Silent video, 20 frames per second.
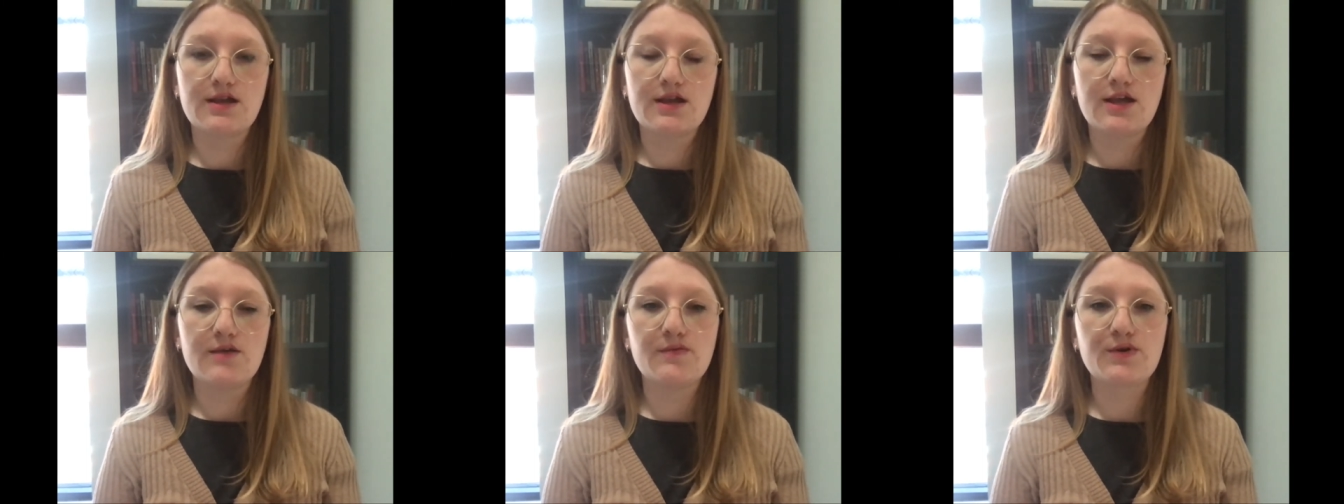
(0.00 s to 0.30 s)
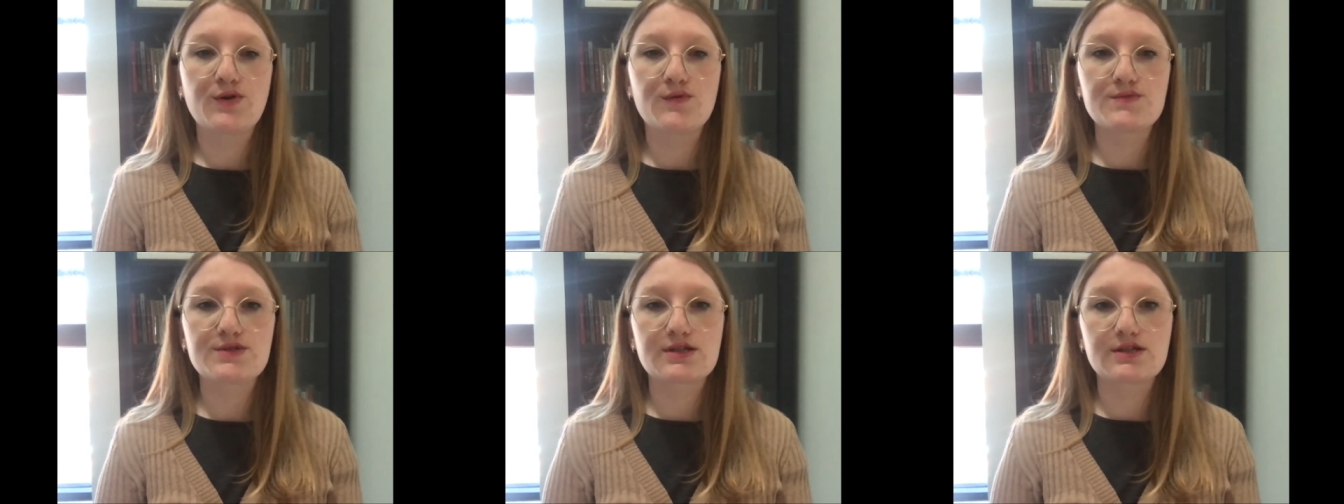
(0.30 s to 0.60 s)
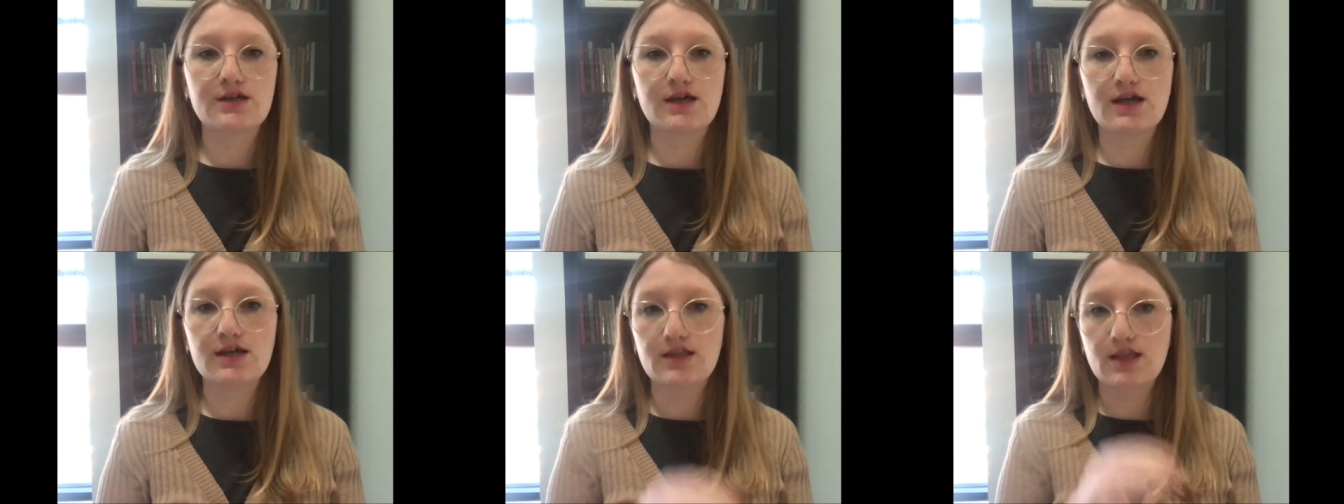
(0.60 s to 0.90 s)
it becomes
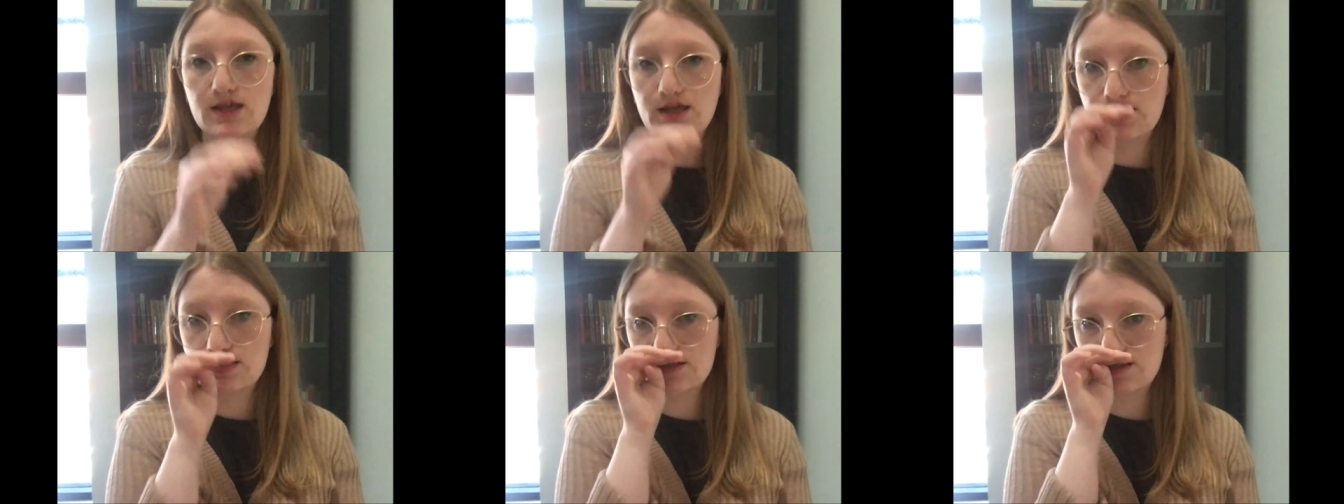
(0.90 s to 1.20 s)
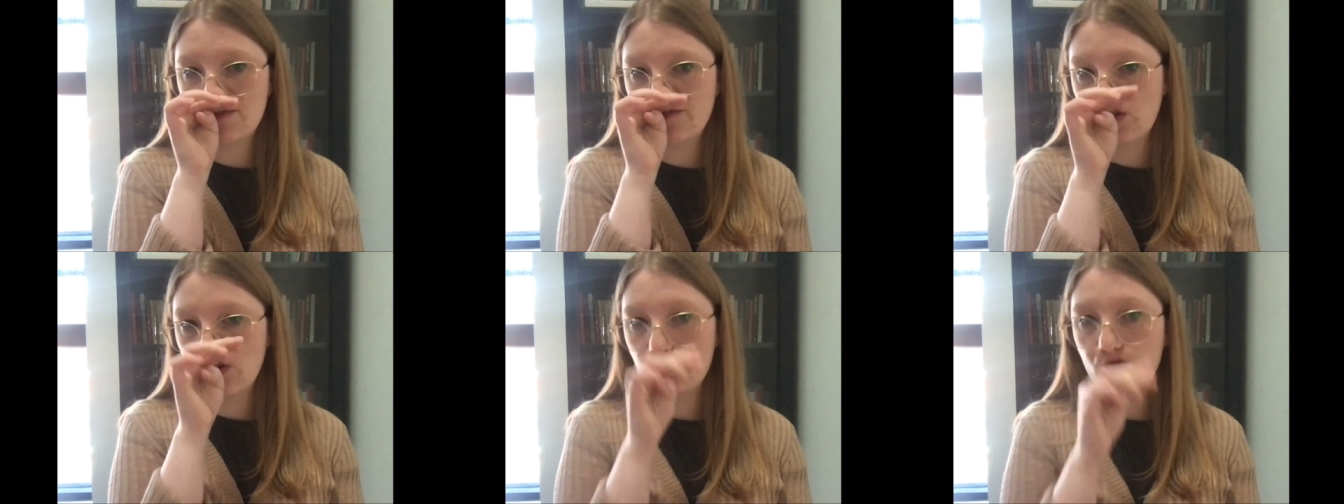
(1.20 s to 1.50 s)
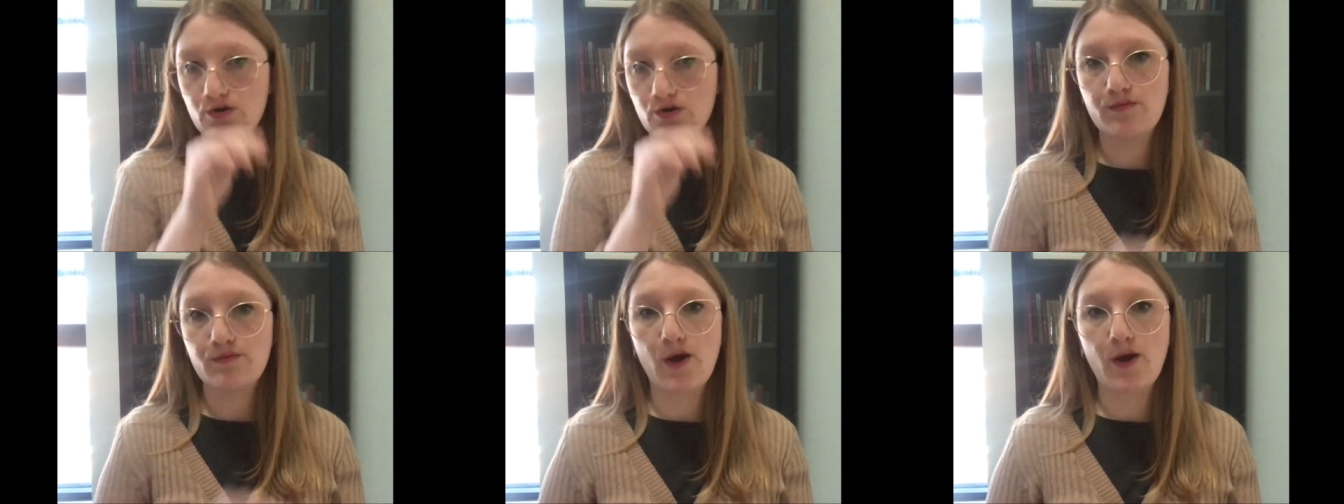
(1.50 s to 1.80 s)
clear that it is the
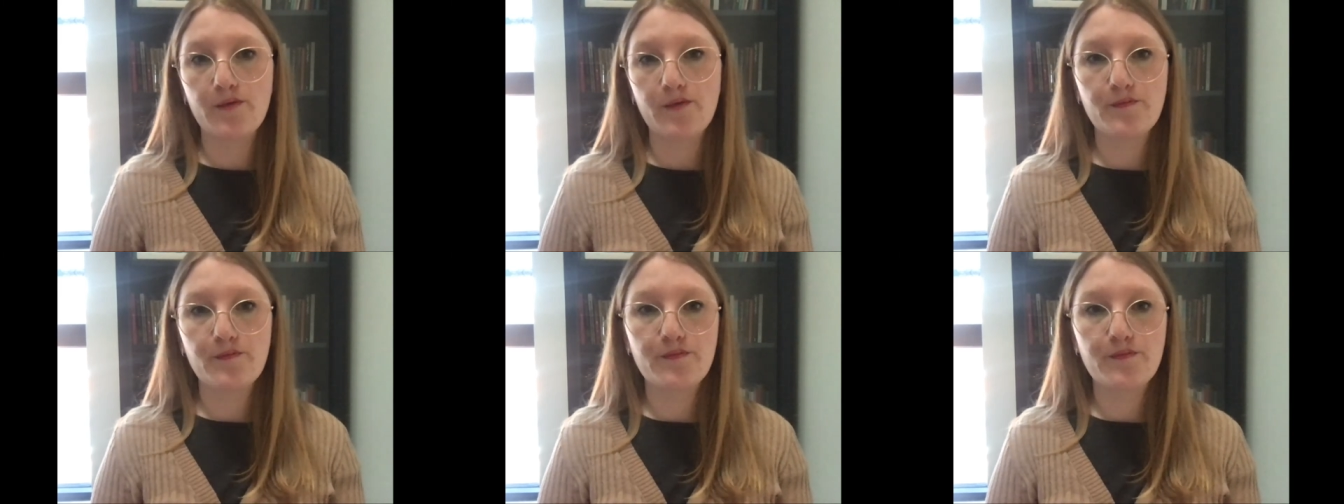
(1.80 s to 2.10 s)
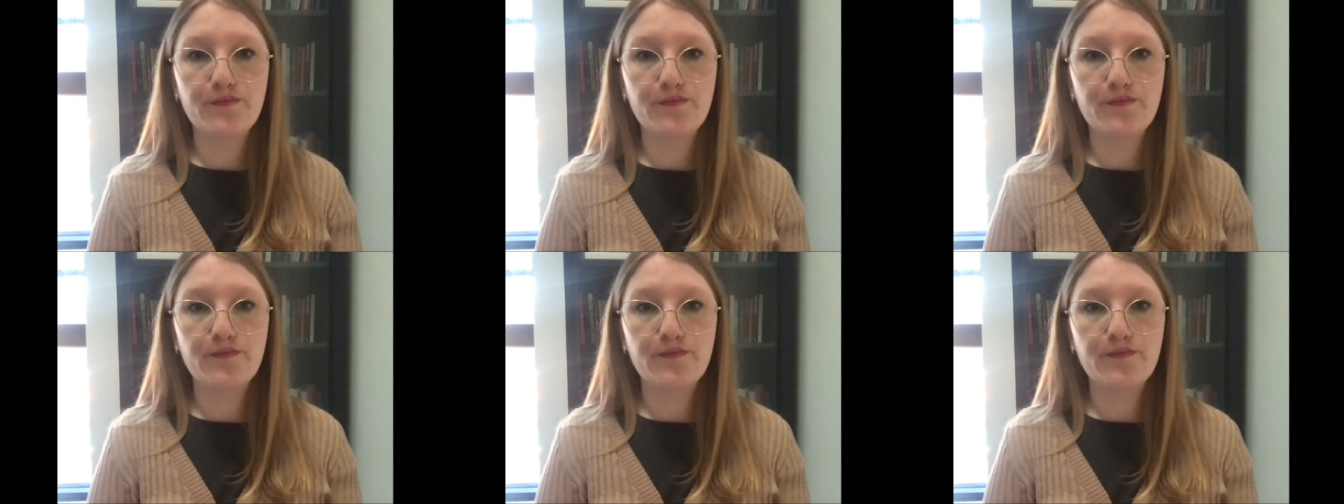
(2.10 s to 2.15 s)
focal point.